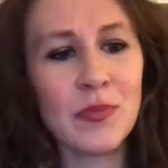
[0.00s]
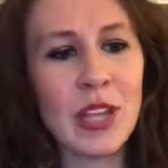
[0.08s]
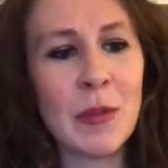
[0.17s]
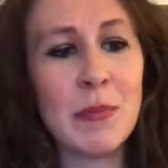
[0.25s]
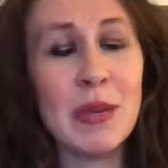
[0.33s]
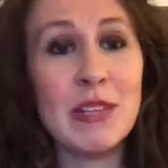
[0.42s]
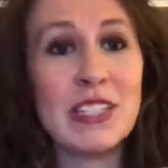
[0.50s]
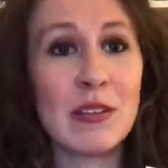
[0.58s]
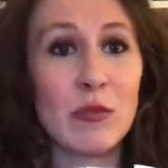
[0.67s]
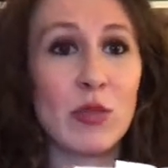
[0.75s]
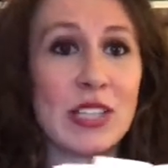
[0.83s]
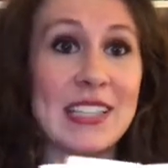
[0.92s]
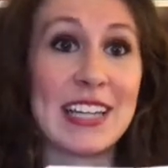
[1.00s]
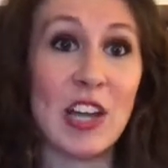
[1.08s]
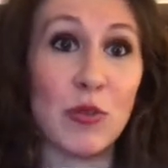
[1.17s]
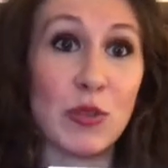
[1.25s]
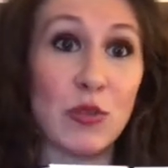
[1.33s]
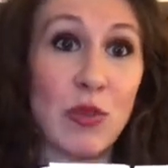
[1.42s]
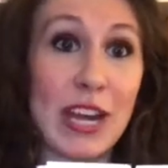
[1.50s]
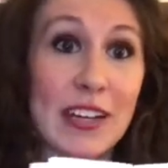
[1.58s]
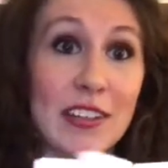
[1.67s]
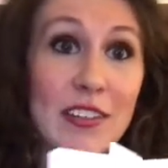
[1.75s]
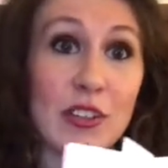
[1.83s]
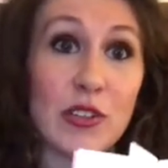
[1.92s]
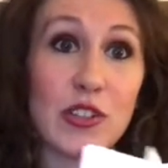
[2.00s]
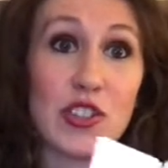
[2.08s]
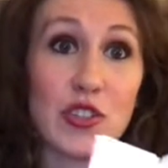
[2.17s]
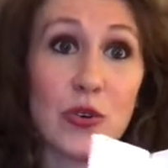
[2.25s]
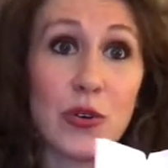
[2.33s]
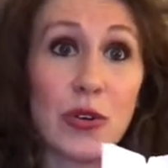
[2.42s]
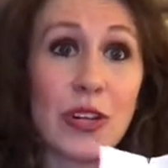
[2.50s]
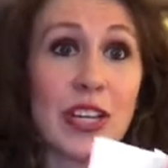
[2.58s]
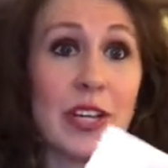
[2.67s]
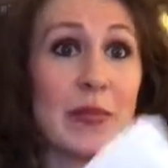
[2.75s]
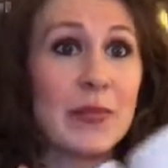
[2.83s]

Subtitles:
Maybe someone wants to help you write a little story.